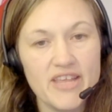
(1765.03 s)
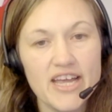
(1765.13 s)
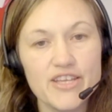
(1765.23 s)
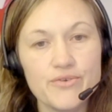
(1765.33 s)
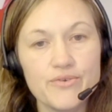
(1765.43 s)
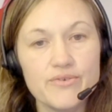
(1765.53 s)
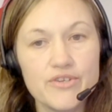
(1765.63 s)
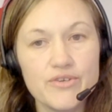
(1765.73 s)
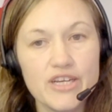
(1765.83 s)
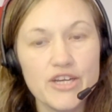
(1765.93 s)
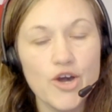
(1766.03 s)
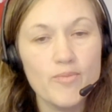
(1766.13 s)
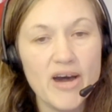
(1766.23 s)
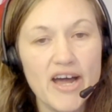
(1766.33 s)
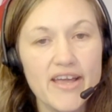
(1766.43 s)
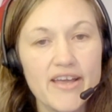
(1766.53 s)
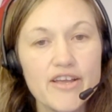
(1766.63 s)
that you can go by.